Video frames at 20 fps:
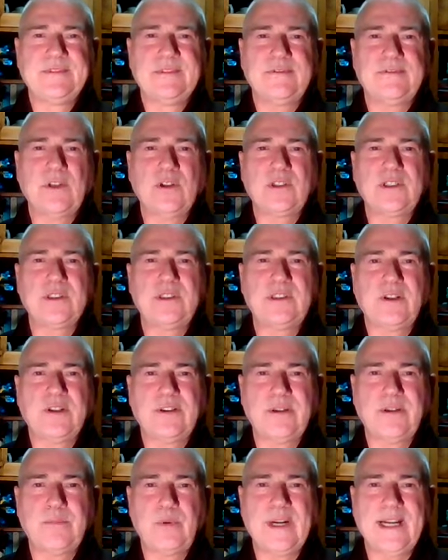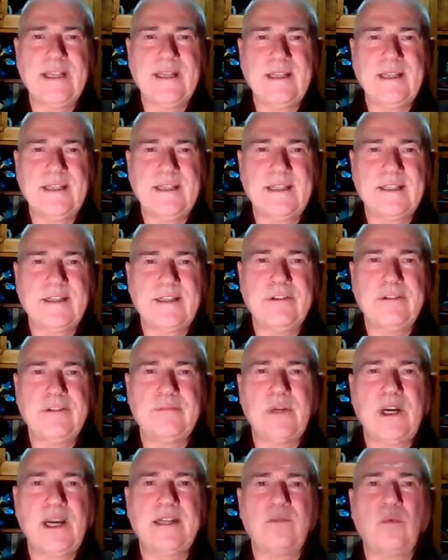Focus on the breath. If your
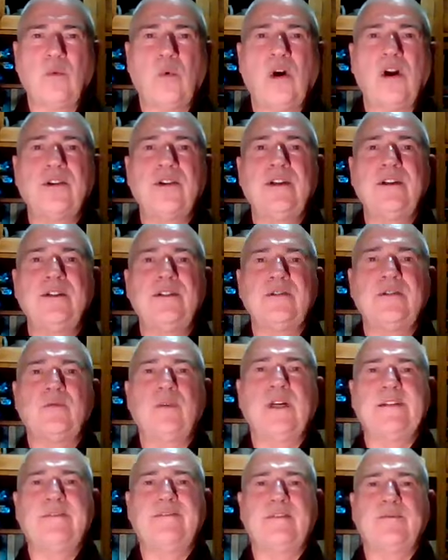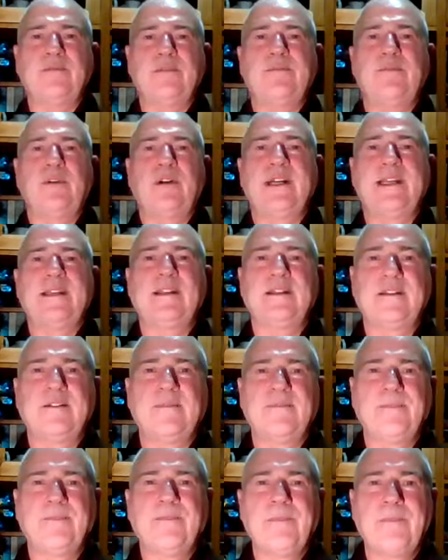mind wanders away from the breath,
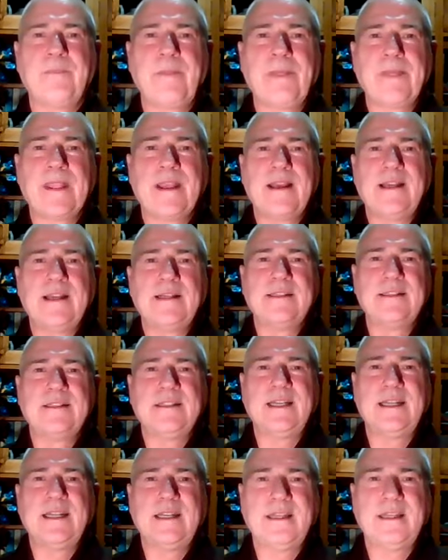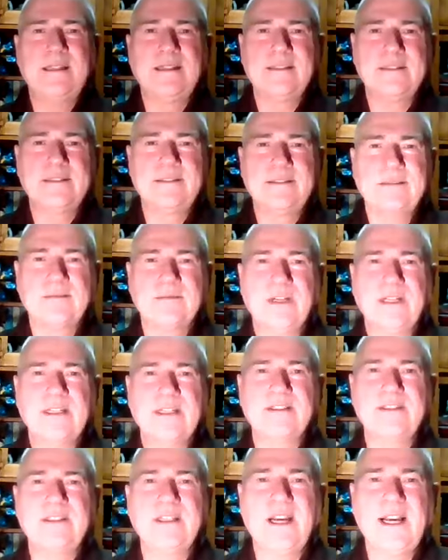then
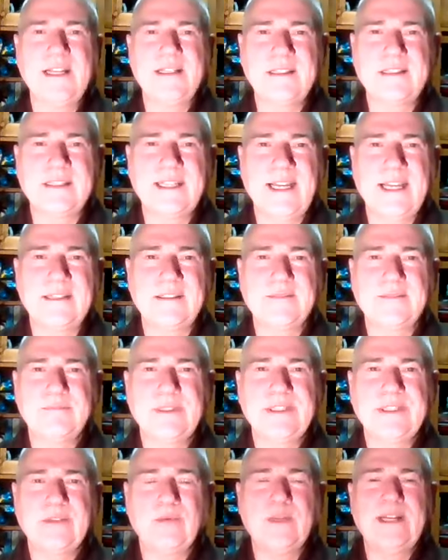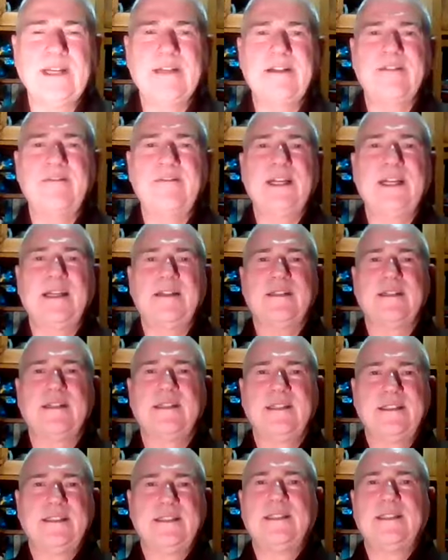recognize that, be aware of that,
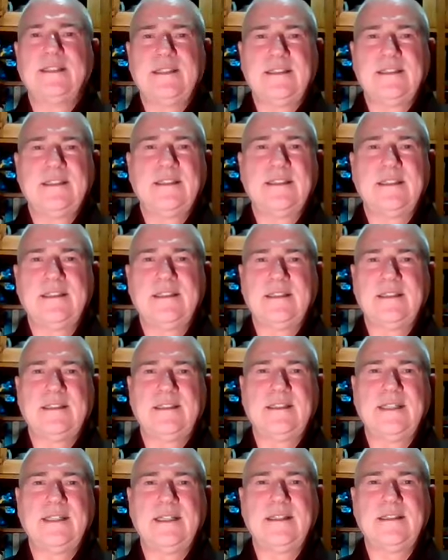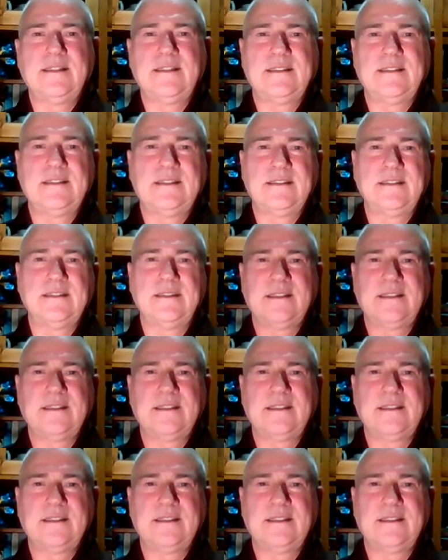and then